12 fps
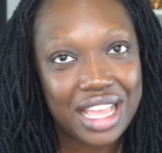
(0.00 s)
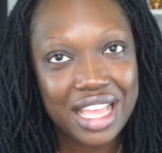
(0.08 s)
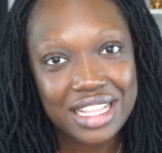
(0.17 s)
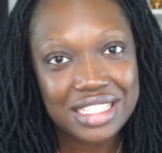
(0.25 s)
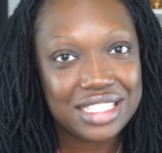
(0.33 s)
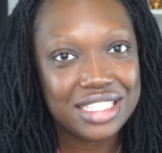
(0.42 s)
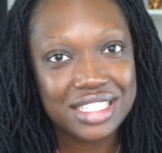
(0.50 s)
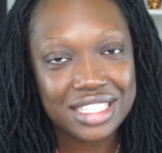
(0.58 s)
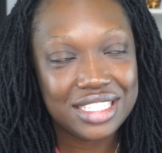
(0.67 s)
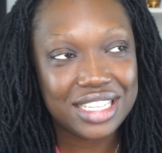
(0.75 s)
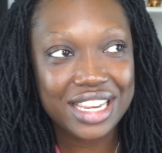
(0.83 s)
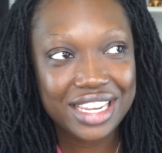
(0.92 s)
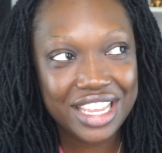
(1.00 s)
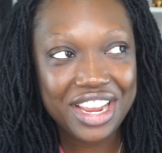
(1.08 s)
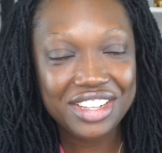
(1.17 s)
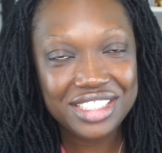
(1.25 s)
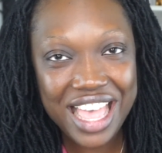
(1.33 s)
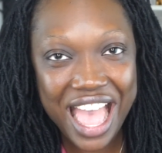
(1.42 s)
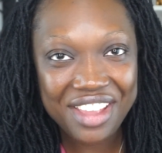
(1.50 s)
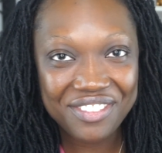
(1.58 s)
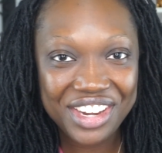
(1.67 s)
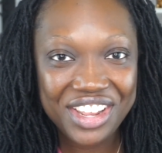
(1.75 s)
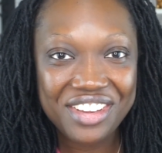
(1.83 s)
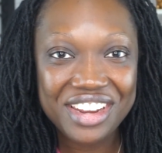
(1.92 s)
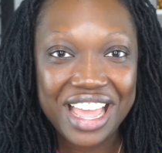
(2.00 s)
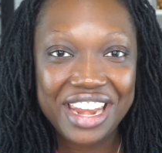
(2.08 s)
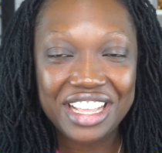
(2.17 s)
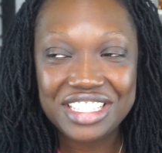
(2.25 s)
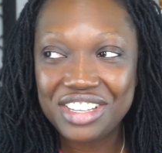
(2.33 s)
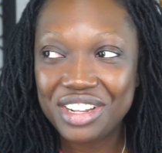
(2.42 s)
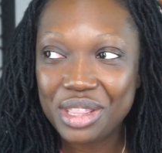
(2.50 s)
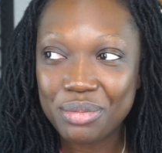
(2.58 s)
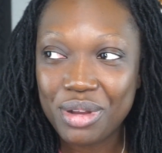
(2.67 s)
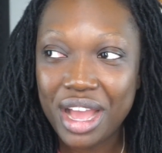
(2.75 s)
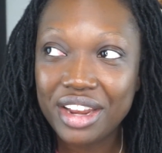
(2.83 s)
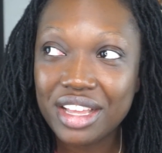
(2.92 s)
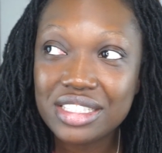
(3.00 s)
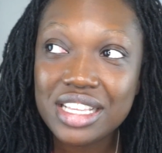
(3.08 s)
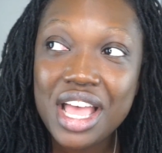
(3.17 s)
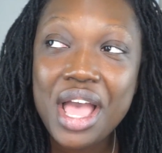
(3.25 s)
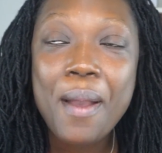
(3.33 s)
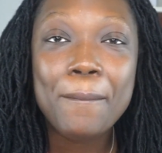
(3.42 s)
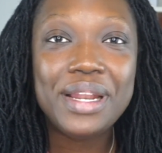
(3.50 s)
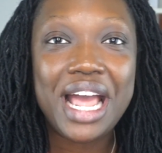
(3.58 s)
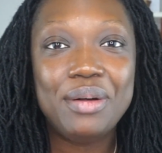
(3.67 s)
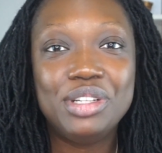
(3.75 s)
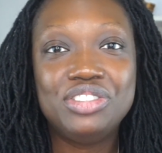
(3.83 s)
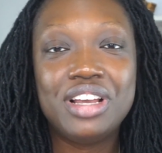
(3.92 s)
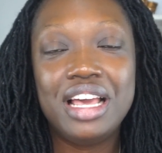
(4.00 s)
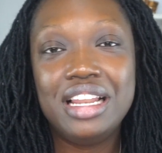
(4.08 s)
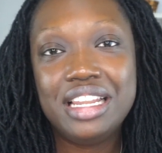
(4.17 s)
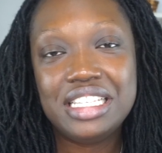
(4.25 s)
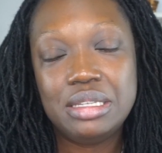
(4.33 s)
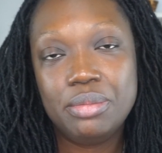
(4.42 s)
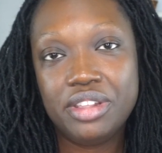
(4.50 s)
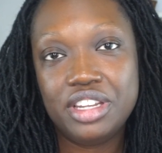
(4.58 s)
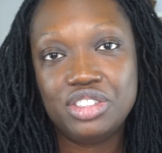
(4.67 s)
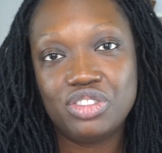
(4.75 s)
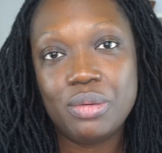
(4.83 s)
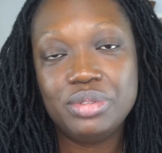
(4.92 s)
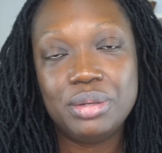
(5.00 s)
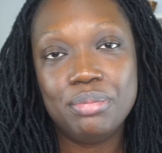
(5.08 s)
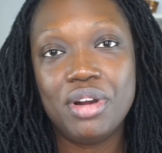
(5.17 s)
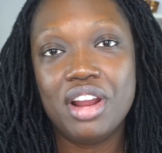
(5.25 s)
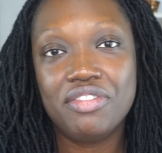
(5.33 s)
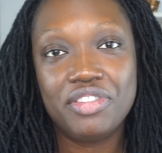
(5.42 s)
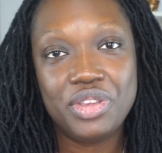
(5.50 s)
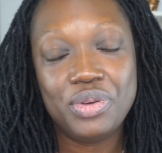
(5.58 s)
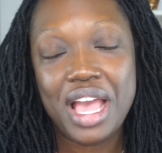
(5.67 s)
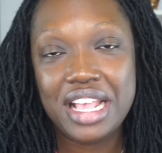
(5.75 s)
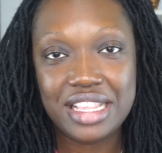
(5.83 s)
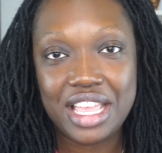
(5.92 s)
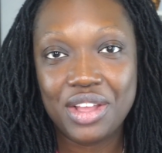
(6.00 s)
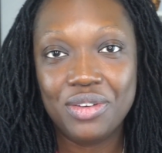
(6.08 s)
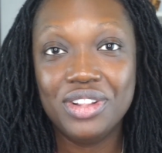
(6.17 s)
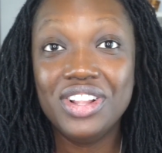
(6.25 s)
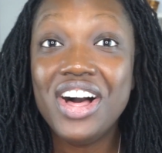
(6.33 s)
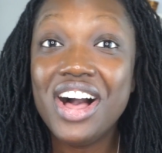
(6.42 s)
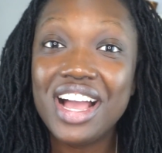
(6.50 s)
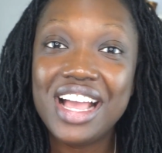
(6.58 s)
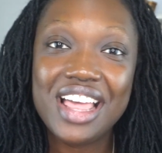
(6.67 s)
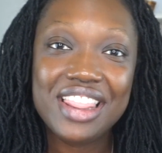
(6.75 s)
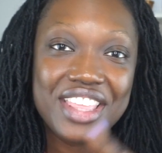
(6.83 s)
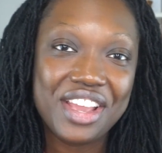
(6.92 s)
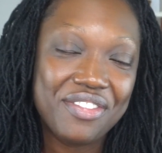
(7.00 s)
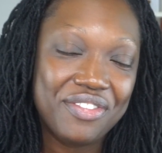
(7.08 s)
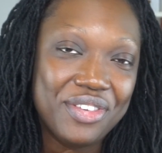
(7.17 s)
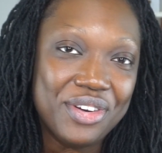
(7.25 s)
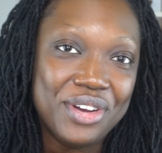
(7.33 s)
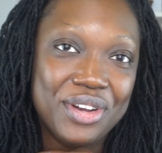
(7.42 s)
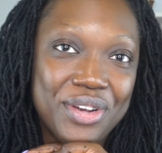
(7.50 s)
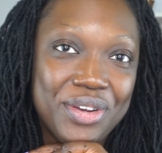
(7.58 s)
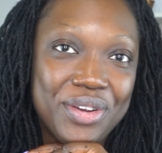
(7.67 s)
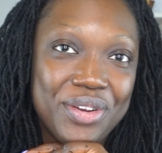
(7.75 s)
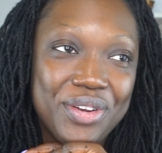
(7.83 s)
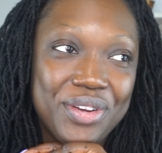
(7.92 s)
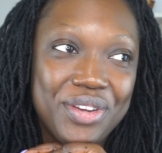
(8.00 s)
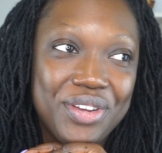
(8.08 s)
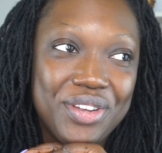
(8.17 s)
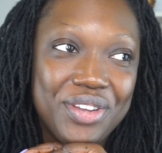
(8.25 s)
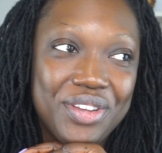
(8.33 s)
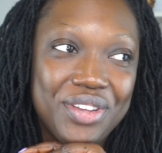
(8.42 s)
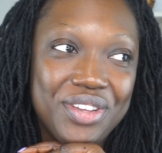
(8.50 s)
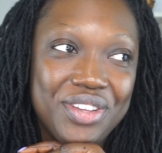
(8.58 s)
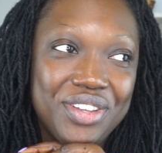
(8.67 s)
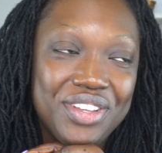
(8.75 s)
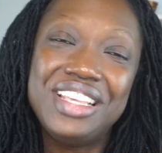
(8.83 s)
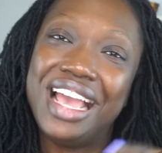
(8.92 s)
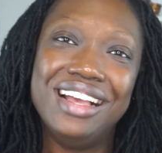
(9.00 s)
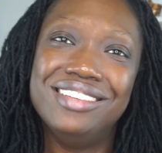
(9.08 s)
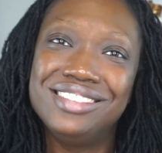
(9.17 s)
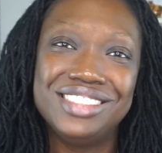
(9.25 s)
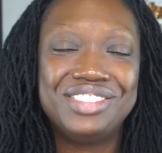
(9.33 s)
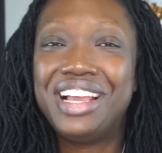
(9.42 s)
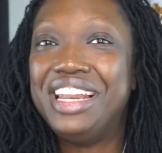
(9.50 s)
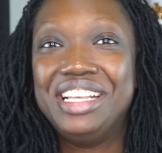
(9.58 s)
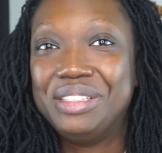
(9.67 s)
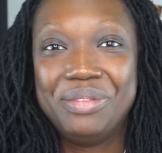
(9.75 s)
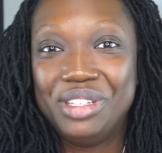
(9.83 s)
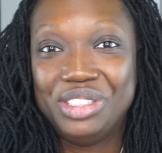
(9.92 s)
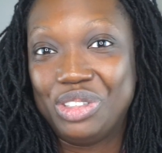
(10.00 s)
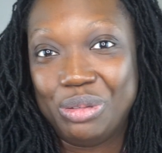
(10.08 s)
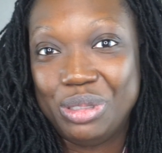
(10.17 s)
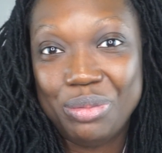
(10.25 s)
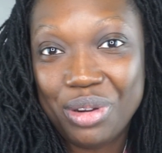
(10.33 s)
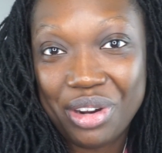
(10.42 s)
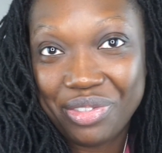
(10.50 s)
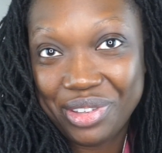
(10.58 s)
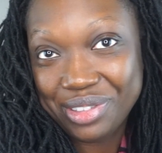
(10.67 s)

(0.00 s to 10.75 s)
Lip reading: it's a skincare tag video, not necessarily the products, but I will try to list them in the description bar for you as I go along. Therefore, yeah, just try to listen in the description bar for